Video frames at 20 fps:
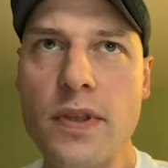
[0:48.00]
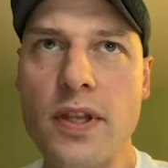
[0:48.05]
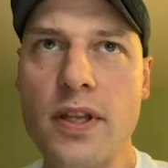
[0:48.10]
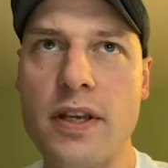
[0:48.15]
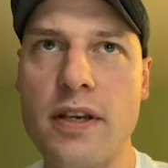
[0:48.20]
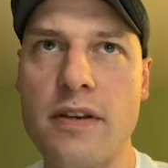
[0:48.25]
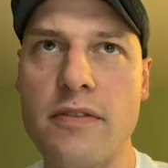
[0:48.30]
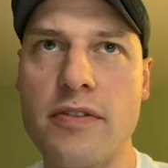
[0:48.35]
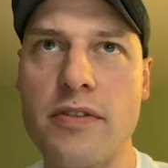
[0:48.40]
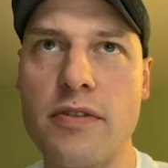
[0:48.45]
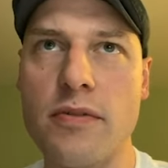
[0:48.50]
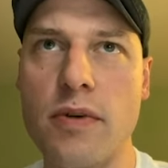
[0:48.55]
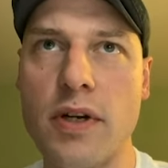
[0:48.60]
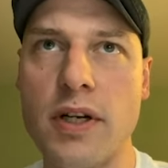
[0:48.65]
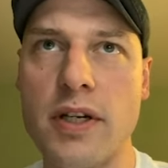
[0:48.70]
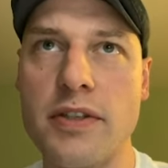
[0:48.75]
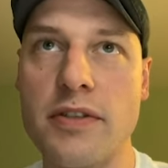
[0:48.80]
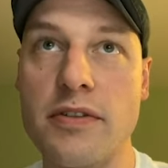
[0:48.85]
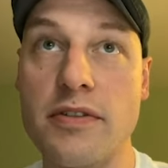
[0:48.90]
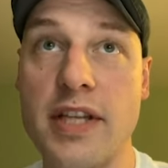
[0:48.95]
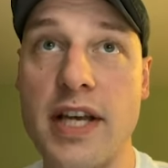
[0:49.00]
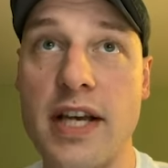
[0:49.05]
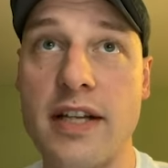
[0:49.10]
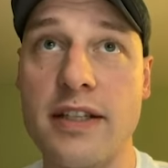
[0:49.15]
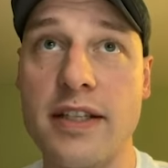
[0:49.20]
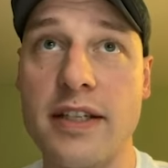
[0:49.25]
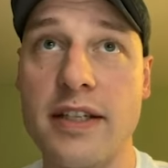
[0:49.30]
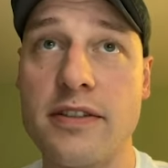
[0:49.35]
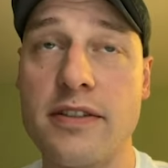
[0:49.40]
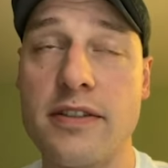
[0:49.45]
if you want to use that
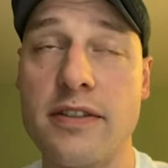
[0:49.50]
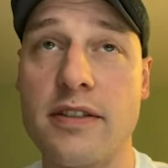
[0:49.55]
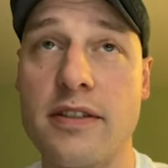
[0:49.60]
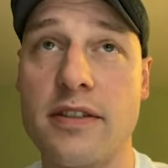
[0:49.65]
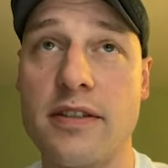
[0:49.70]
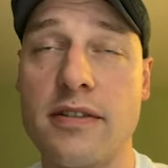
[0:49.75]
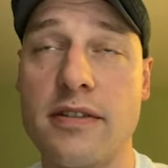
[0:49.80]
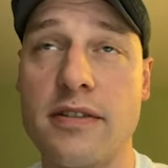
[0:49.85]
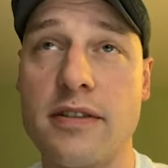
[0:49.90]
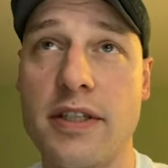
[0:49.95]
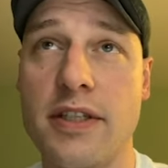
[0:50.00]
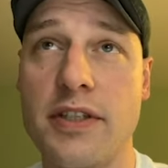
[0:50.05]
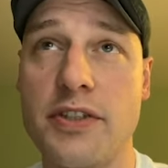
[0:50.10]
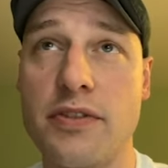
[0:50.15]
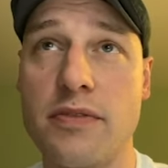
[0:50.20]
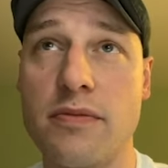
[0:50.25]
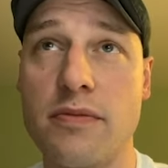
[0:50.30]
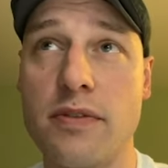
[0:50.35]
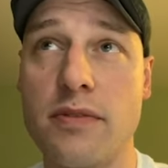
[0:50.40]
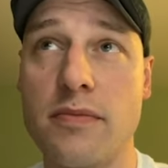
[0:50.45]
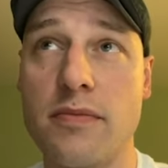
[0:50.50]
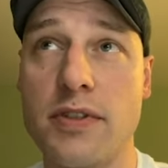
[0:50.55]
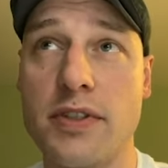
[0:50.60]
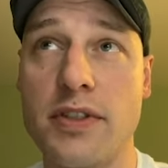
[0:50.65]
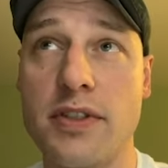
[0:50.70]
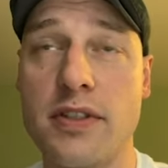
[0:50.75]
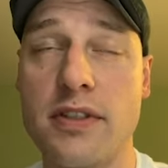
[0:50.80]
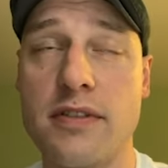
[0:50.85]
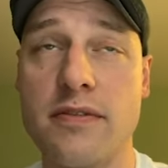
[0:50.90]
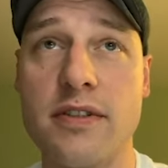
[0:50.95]
link to get your room
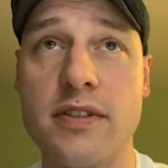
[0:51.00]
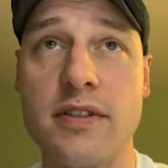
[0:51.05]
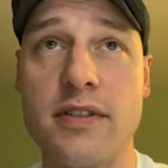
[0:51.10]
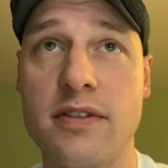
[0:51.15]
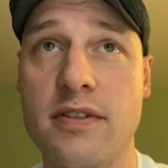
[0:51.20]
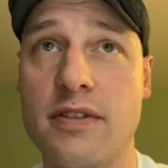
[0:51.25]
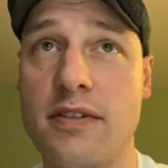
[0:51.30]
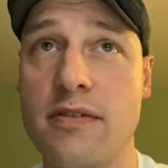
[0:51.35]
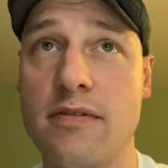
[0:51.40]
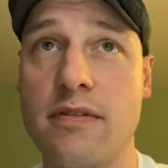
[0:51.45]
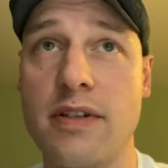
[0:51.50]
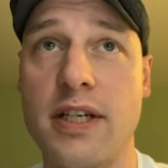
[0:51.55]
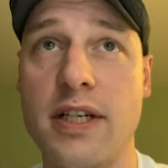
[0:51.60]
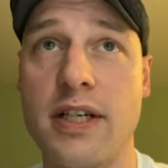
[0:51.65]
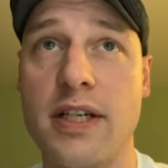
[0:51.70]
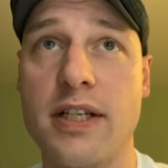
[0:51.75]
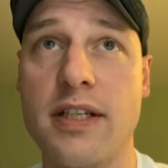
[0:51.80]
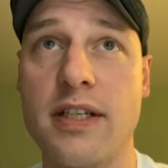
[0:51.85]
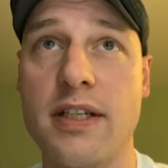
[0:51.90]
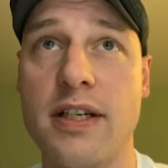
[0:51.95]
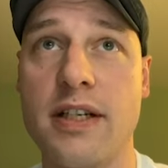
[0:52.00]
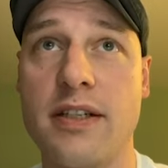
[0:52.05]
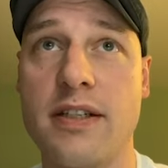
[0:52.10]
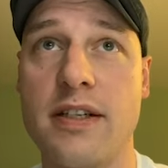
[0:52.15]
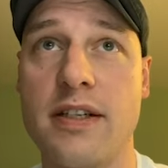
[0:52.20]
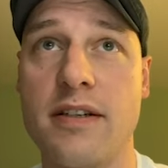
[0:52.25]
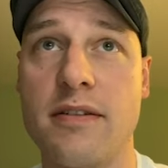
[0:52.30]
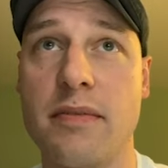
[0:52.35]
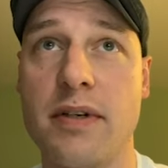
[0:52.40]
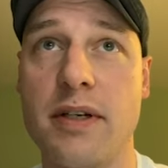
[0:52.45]
reserved, go right ahead.
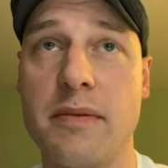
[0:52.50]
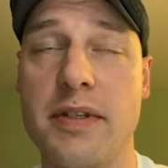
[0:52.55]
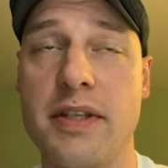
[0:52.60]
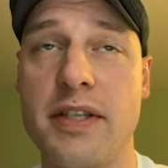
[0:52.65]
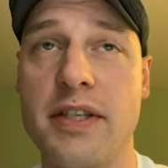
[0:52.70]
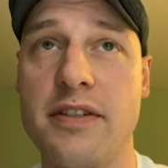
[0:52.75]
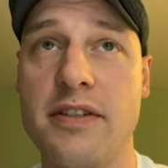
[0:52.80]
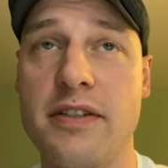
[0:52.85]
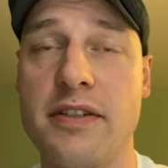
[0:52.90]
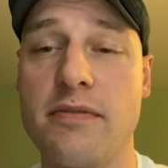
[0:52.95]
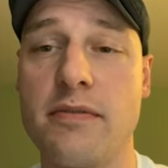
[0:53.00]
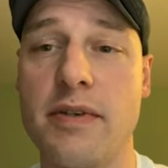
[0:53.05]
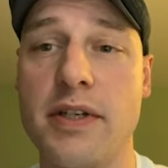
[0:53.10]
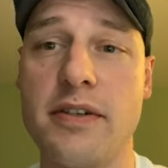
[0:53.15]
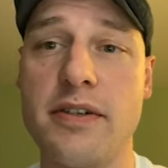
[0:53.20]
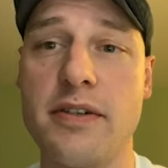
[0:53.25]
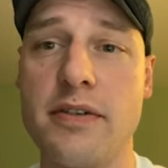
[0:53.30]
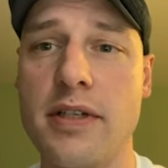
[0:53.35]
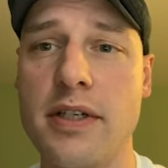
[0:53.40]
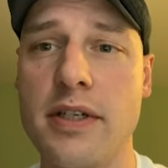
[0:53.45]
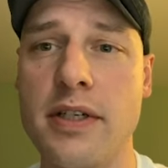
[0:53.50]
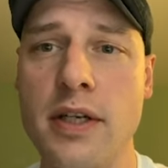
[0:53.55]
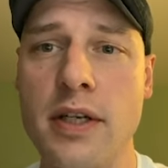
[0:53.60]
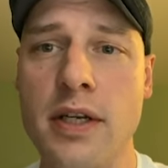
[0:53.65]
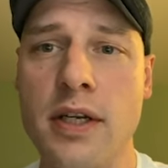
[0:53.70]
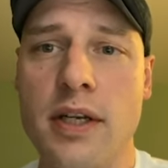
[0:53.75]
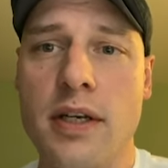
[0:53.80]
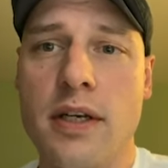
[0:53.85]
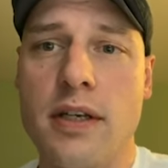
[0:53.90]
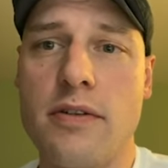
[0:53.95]
It'll probably be the easiest way to do it.
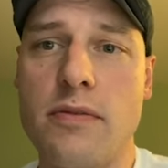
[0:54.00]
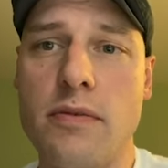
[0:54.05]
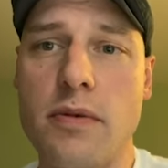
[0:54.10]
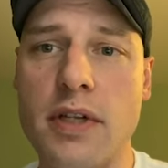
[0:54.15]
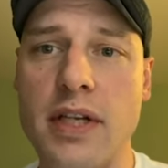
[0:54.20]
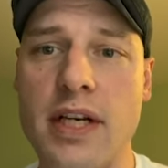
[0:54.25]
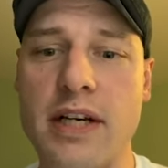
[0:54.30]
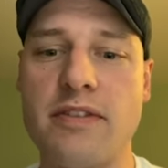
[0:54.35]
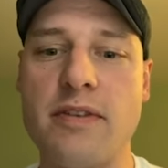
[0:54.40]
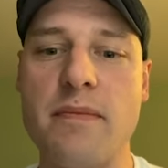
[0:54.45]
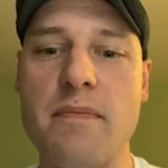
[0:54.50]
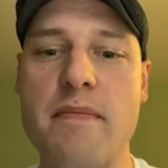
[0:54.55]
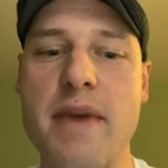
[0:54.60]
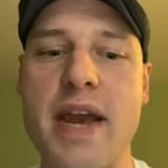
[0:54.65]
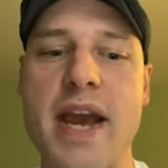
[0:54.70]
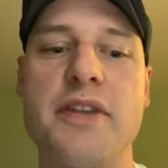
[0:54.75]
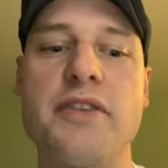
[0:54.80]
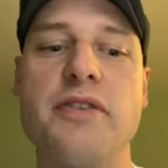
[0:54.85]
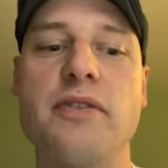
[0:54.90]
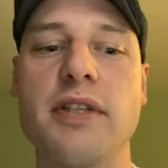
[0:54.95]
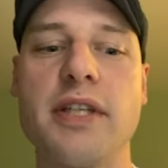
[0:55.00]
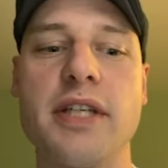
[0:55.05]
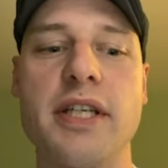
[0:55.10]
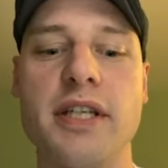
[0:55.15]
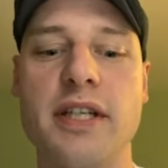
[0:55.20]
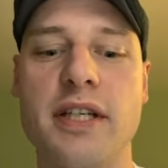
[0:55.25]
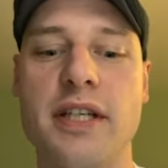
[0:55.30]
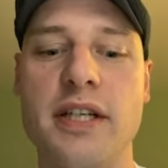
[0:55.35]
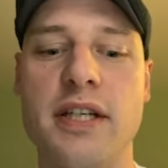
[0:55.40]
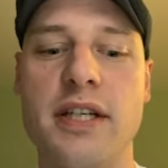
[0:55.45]
You will have to
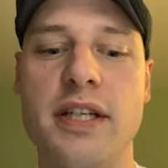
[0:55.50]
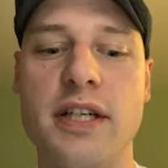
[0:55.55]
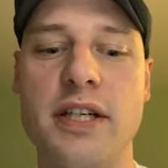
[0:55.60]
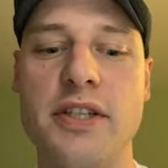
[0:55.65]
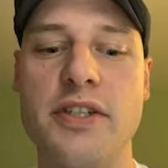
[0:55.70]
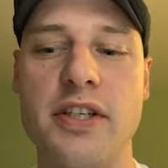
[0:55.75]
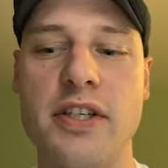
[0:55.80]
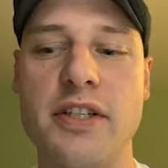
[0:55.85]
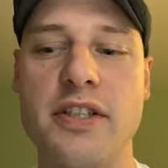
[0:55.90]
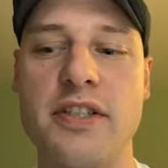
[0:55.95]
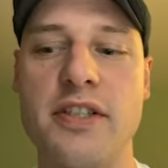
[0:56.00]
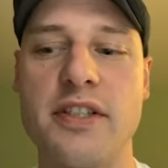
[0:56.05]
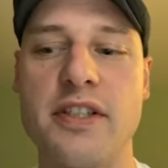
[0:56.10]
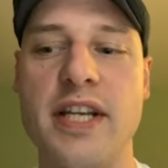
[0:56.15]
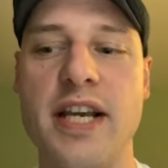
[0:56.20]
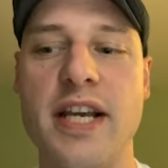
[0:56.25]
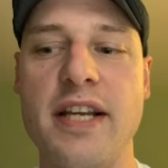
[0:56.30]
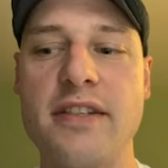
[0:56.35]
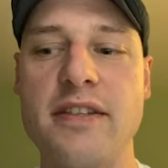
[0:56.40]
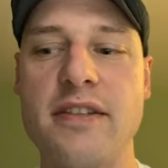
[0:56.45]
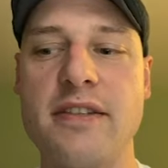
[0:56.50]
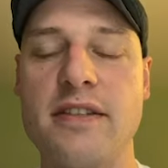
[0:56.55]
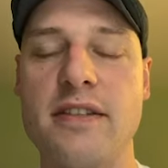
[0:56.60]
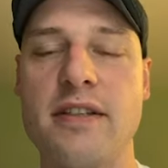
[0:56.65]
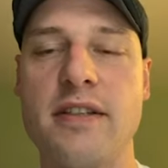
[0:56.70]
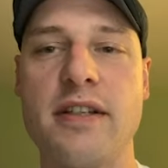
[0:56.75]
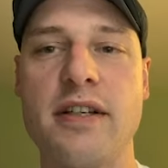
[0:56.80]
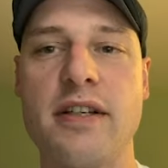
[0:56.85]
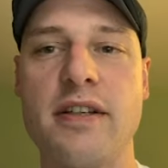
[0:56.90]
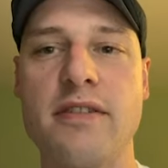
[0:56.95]
manually adjust the dates
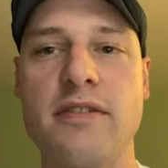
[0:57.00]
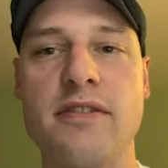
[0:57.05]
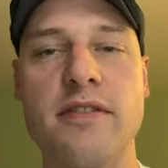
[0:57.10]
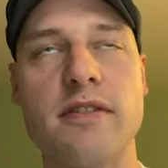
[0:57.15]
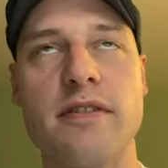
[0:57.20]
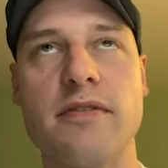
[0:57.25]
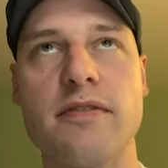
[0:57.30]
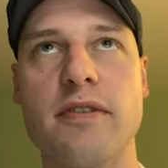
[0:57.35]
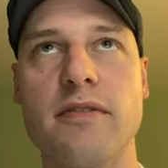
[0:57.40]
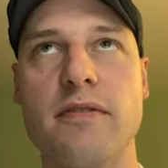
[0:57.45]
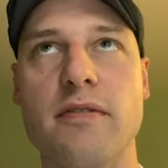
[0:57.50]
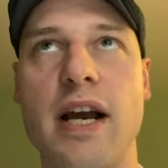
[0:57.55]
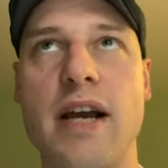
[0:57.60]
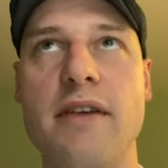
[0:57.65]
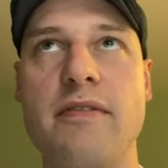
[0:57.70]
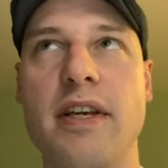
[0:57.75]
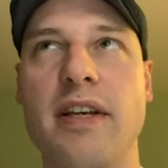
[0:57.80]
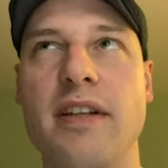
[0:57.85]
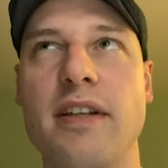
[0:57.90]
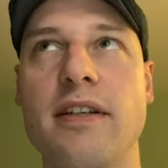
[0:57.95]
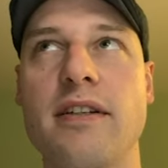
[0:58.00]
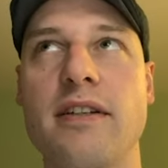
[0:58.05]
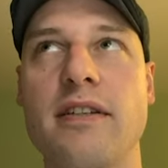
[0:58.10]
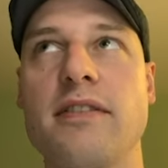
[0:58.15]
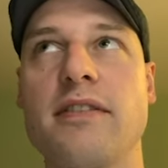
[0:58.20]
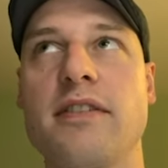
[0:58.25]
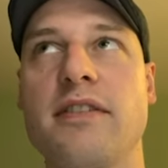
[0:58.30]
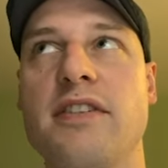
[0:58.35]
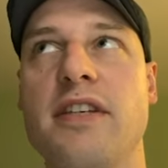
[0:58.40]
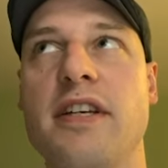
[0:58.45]
in there. So if you're arriving, like
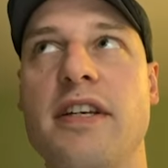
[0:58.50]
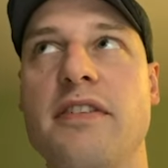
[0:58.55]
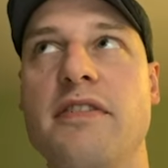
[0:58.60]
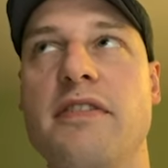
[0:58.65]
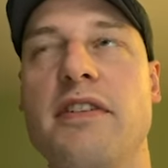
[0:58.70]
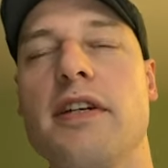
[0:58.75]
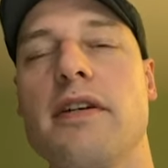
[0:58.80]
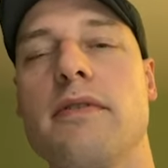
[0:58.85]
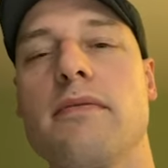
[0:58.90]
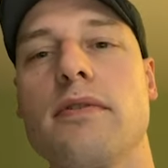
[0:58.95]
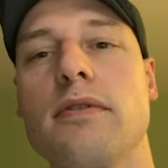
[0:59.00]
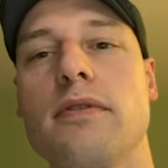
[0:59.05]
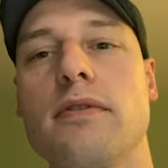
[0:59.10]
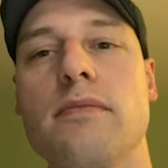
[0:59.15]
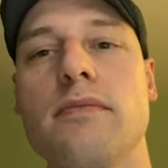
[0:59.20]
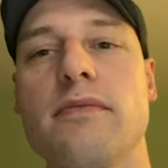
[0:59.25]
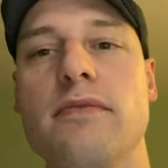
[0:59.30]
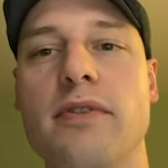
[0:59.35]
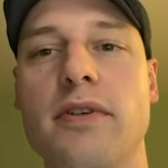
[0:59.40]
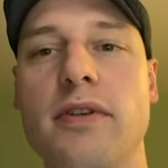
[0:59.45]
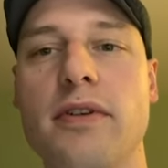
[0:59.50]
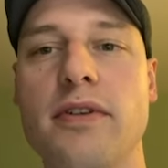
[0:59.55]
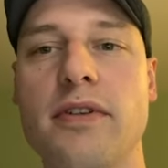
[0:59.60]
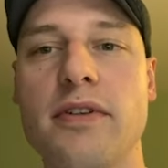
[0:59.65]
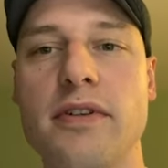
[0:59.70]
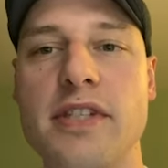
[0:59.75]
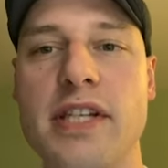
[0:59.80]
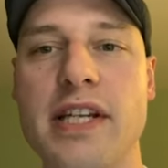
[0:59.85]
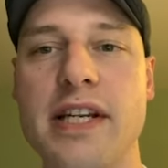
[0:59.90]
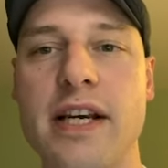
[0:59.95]
say you need a room for
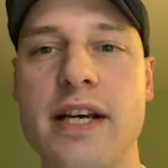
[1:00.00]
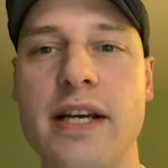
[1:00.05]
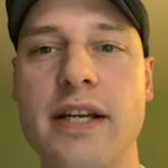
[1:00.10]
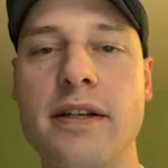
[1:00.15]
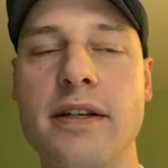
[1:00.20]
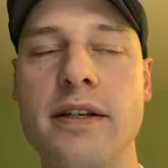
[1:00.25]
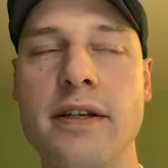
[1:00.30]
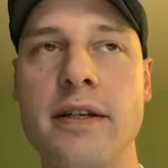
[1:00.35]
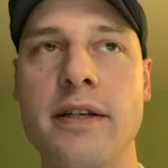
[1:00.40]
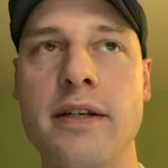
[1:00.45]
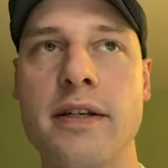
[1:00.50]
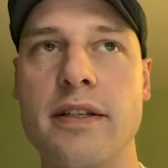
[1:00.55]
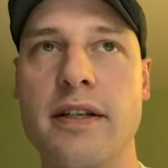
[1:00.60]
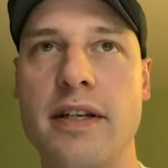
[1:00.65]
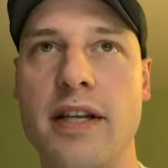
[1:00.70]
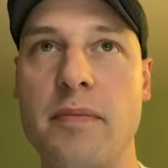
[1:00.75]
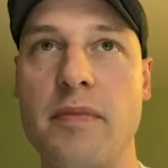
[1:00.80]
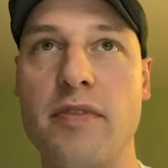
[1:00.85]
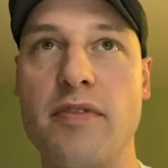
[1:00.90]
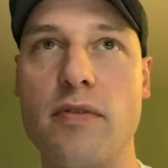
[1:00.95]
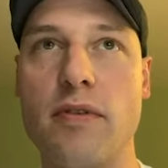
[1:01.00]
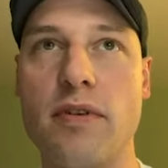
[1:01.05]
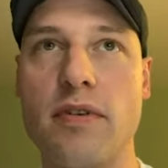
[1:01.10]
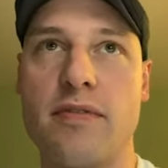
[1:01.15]
Thursday night, the night before the